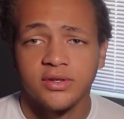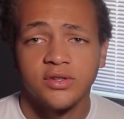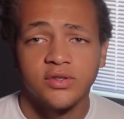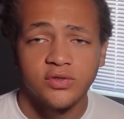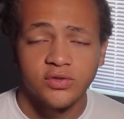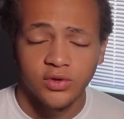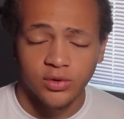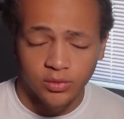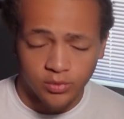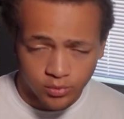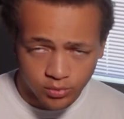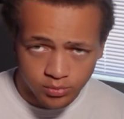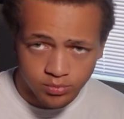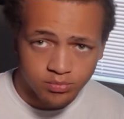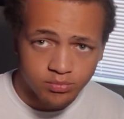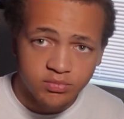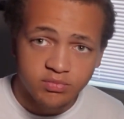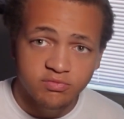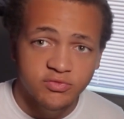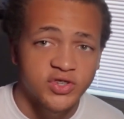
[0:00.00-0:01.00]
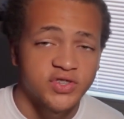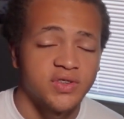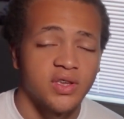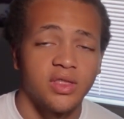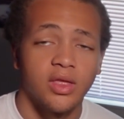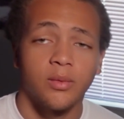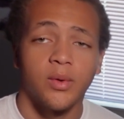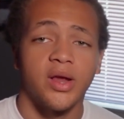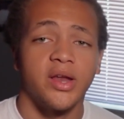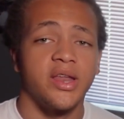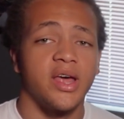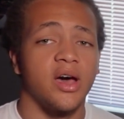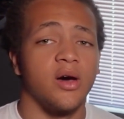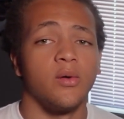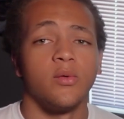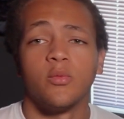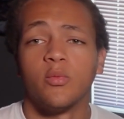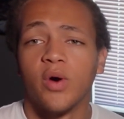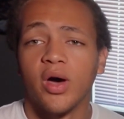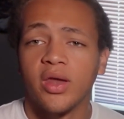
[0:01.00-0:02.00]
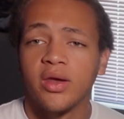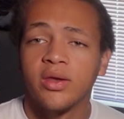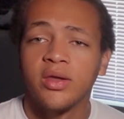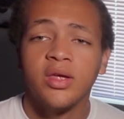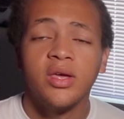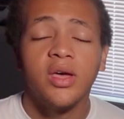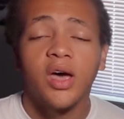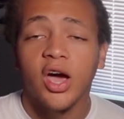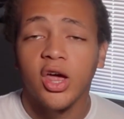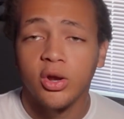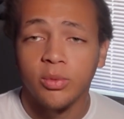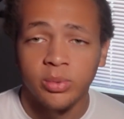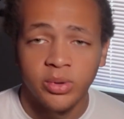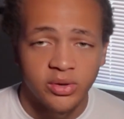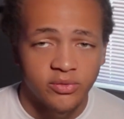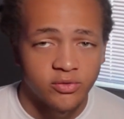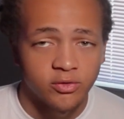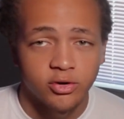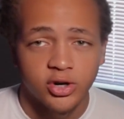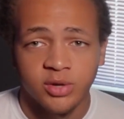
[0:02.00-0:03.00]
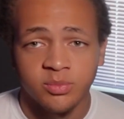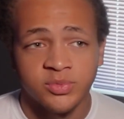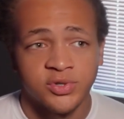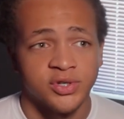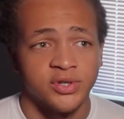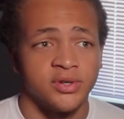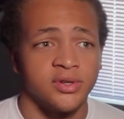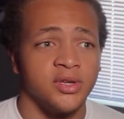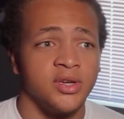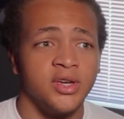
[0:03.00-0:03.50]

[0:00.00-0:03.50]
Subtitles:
So, just saying that right now, 1, I do believe in redemption.